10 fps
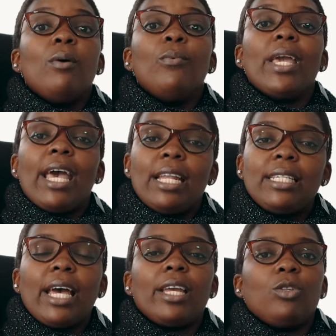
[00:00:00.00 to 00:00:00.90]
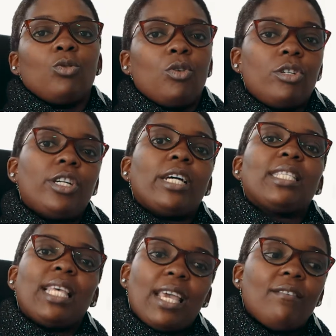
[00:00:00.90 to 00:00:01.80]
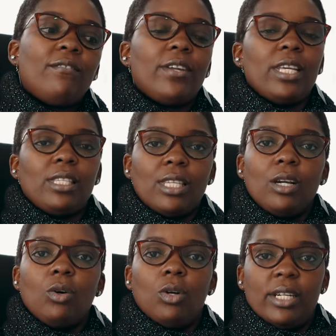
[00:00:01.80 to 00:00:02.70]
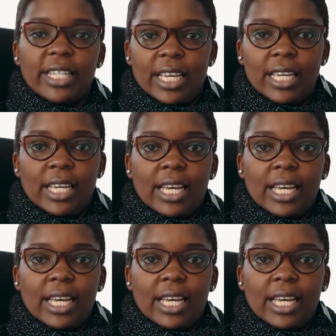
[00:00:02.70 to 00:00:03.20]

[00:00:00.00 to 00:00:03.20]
we enter into contracts every single day.